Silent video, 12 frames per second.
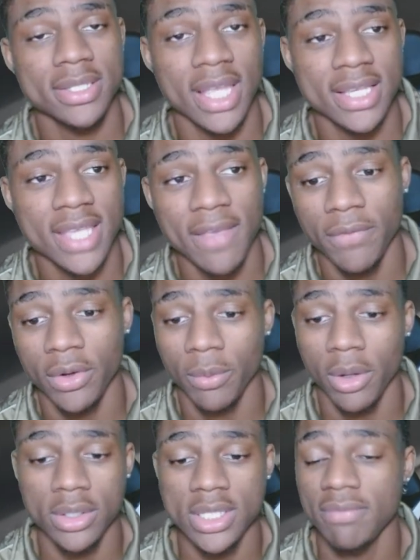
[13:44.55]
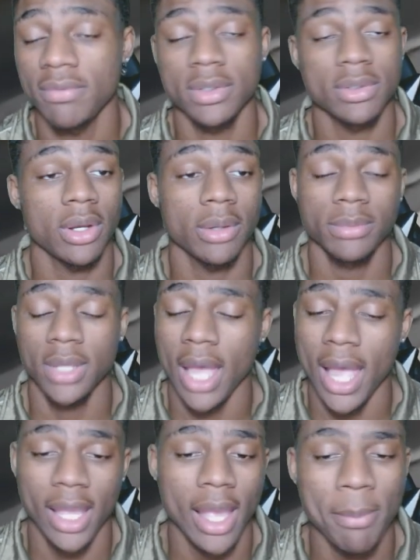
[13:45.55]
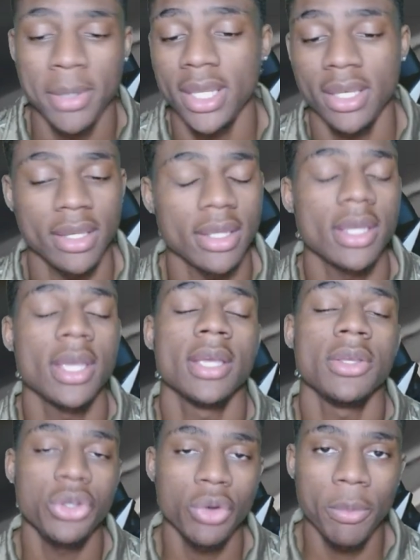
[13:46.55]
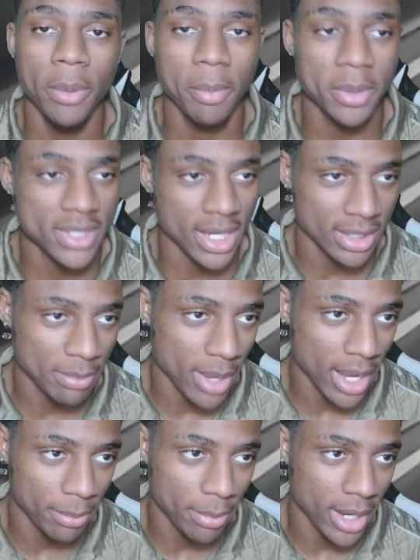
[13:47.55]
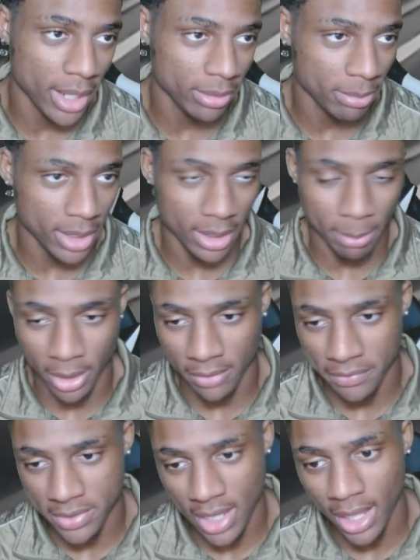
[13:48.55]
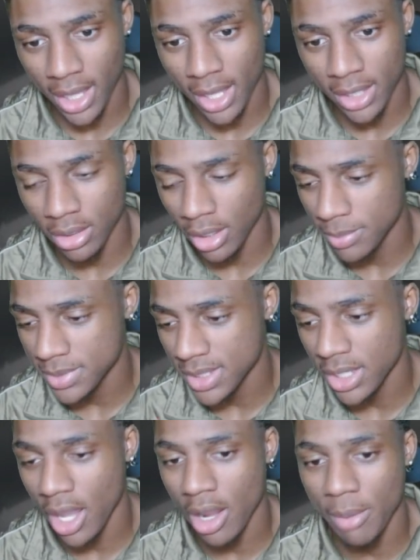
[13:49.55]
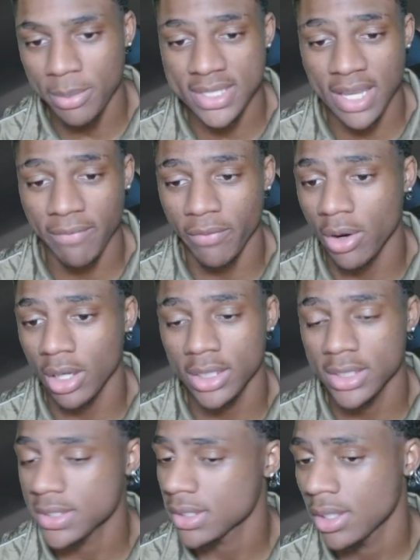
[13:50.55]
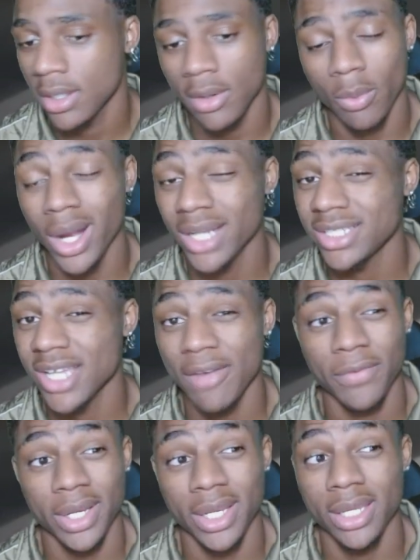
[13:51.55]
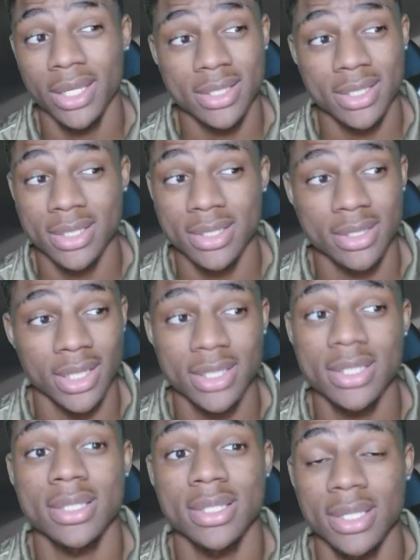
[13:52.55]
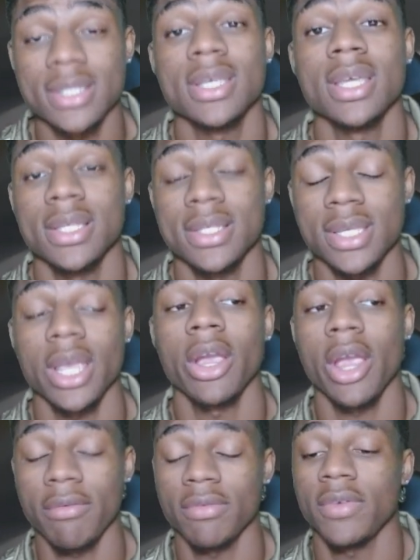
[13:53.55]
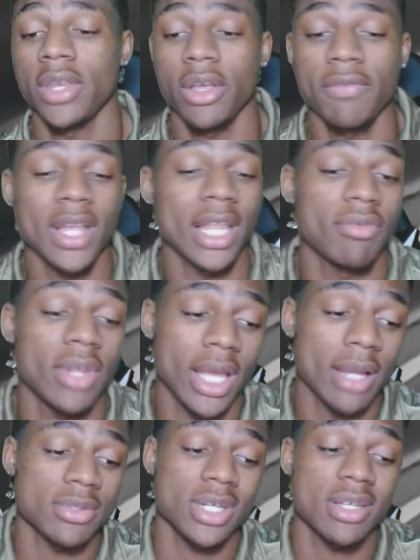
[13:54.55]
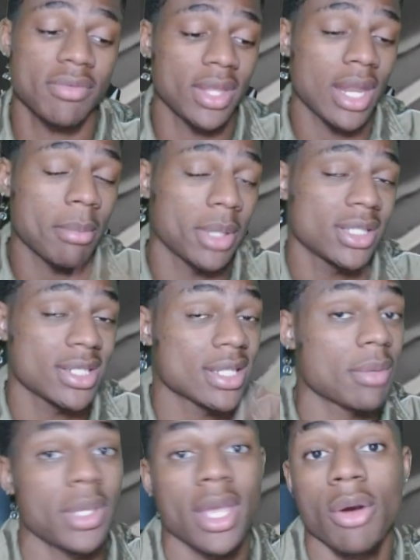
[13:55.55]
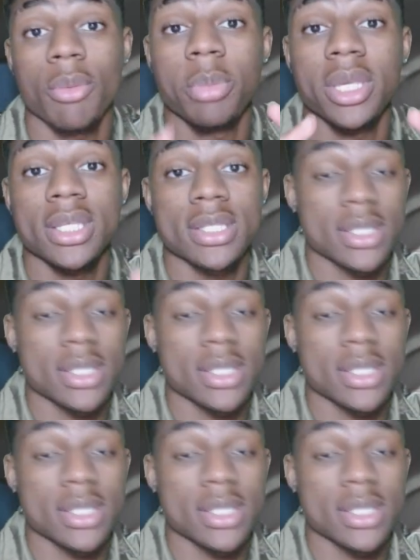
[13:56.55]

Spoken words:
Stay safe on the roads. Even, I mean... You'll be protected by the man above. So, I, you know what I'm saying? Y'all gonna be safe regardless. Watch out for idiots, because this is getting scary every video. If y'all like to be like, I'm just gonna take everything down below. Peace.